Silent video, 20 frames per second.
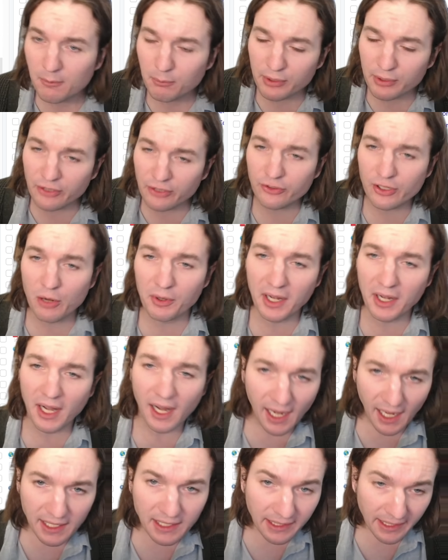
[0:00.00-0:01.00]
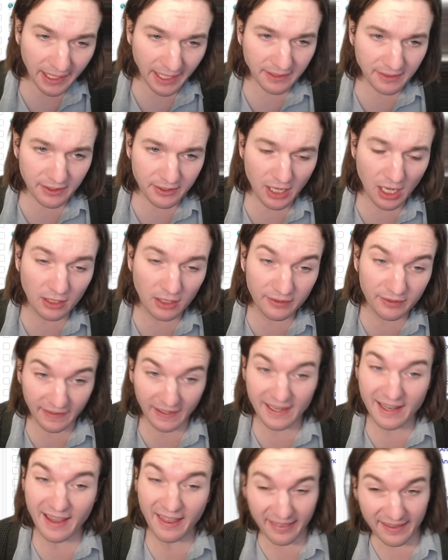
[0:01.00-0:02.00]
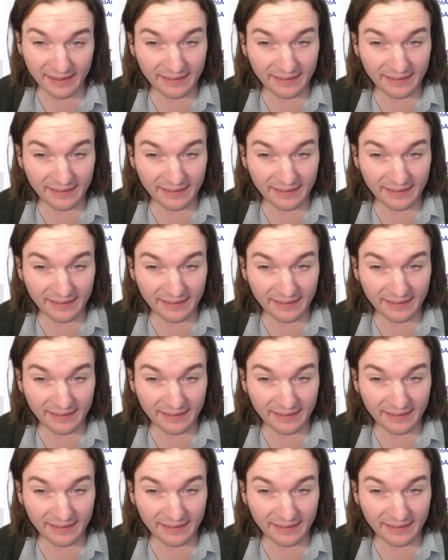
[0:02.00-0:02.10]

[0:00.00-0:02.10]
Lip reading: Please note, unlike the $,